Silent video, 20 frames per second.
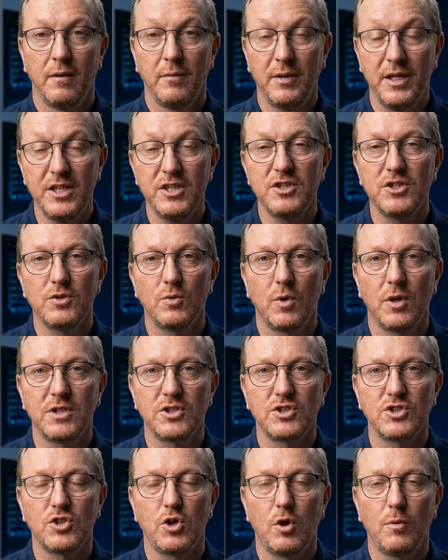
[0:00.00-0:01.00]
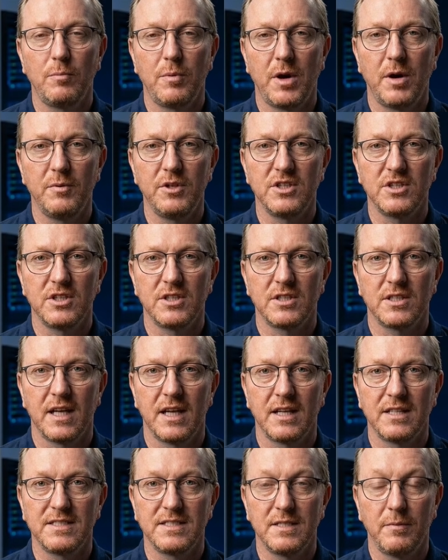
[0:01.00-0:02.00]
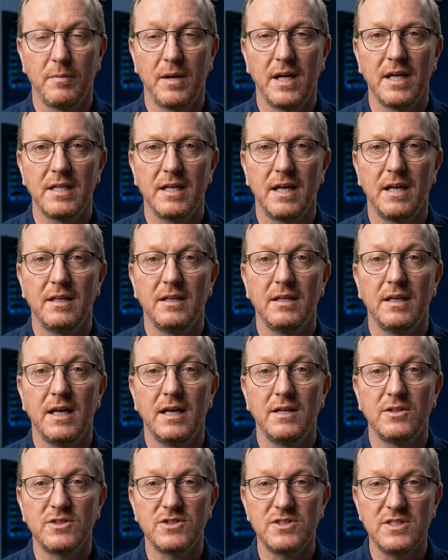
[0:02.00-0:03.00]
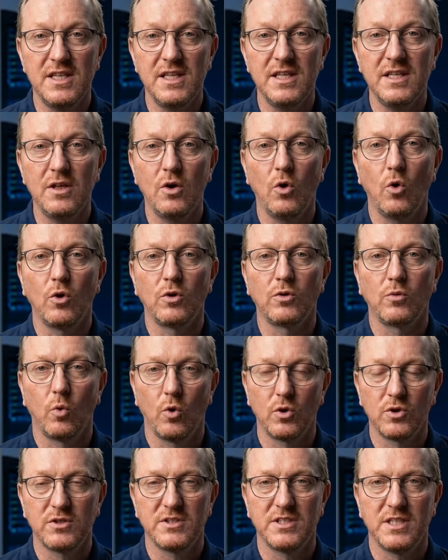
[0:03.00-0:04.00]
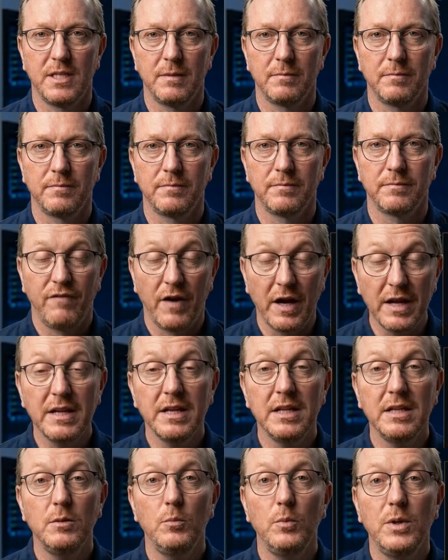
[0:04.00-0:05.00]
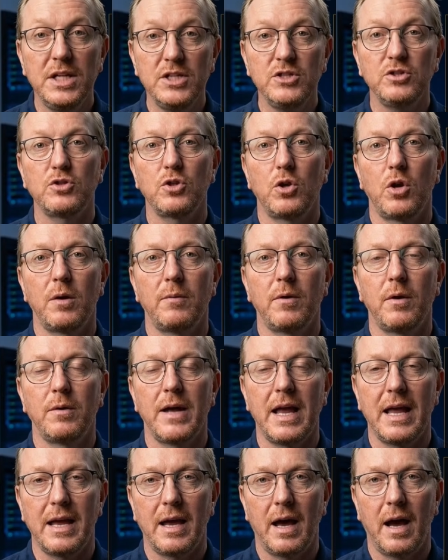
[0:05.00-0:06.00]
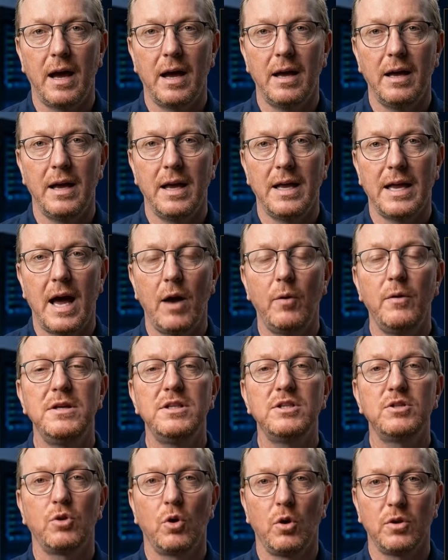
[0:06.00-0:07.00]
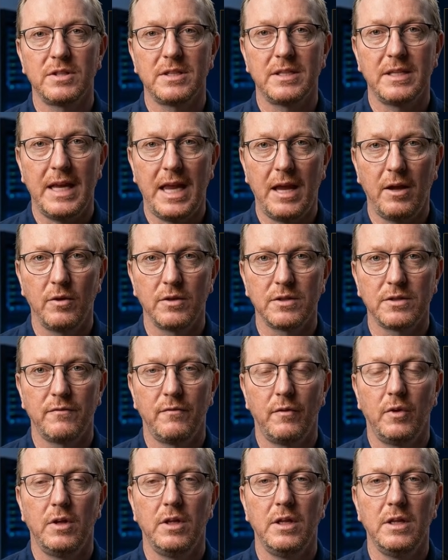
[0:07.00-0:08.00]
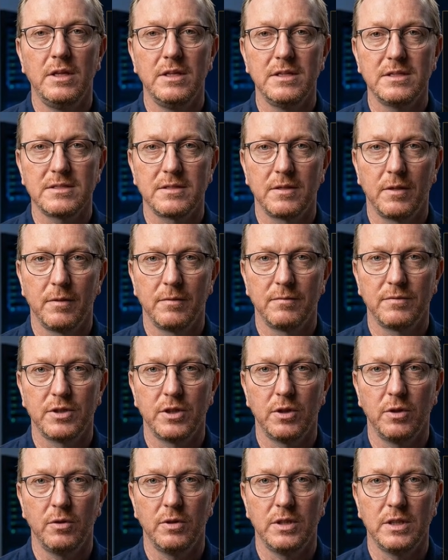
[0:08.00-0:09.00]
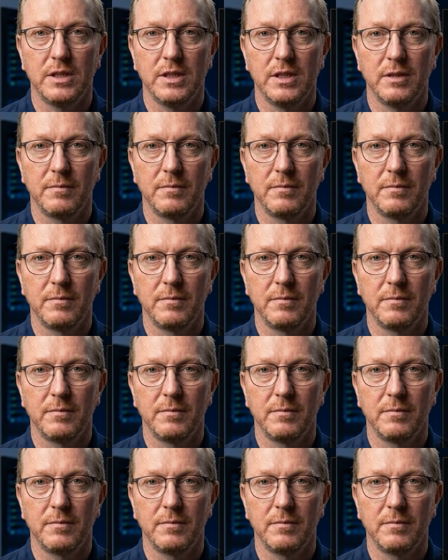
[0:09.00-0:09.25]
The malicious ones showed publishers like Zipline LLC or the Water Team. Finally, we need to talk about AI and how it is causing chaos for the Linux kernel security